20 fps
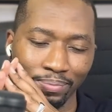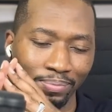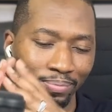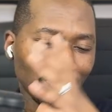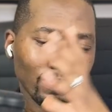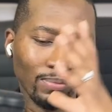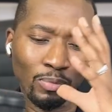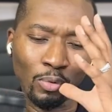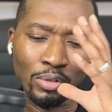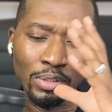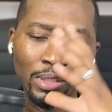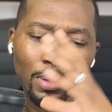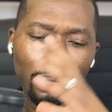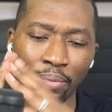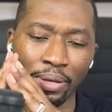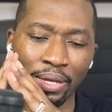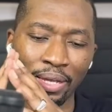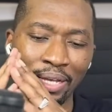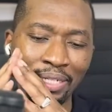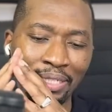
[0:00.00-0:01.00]
What's the
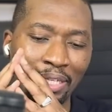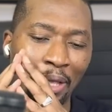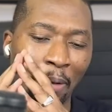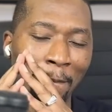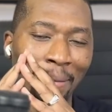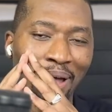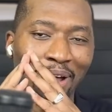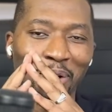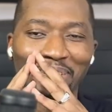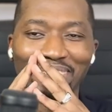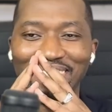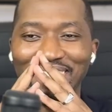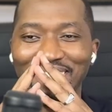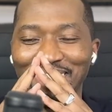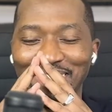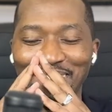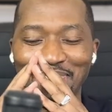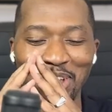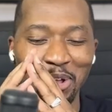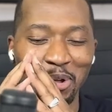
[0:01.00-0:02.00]
biggest amount?
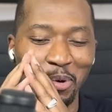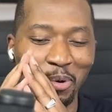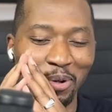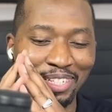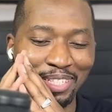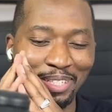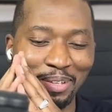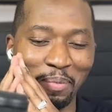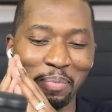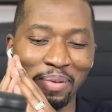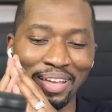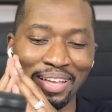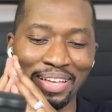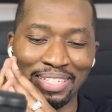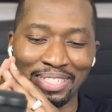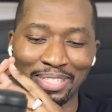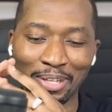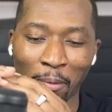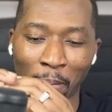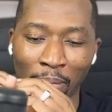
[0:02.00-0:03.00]
What's the
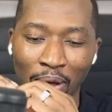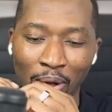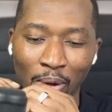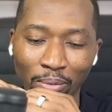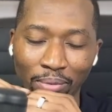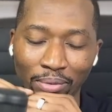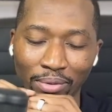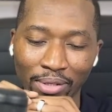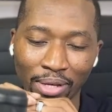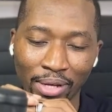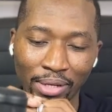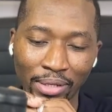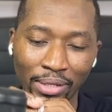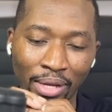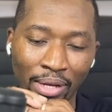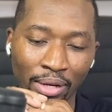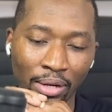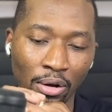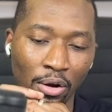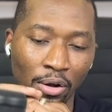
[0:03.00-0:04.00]
biggest amount that
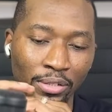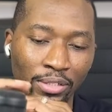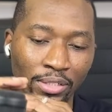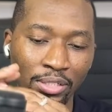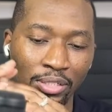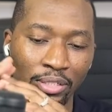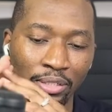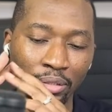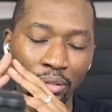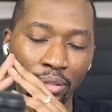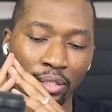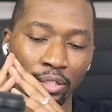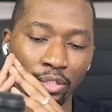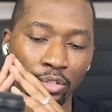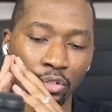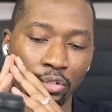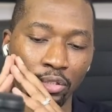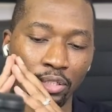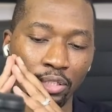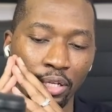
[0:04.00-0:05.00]
an artist
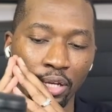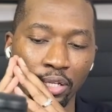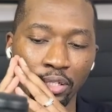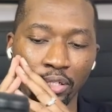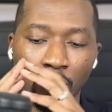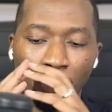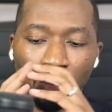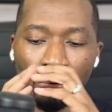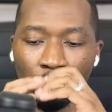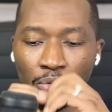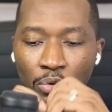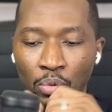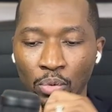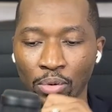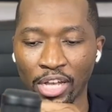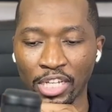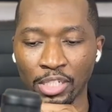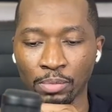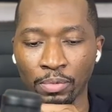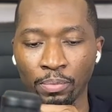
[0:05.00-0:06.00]
associated with you
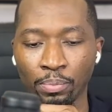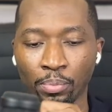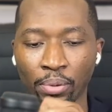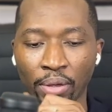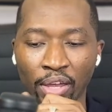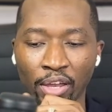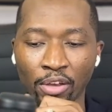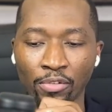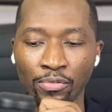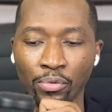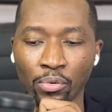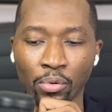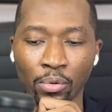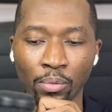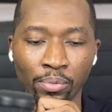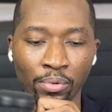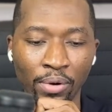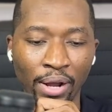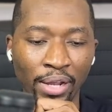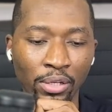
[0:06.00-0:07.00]
has been paid for a
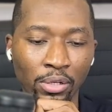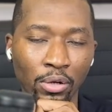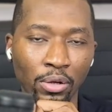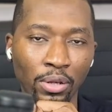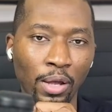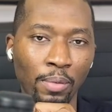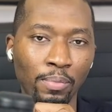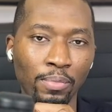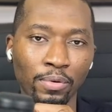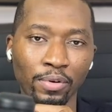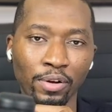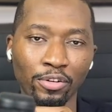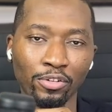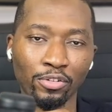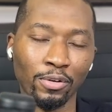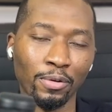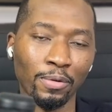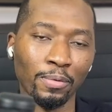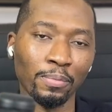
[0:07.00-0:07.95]
brand collaboration?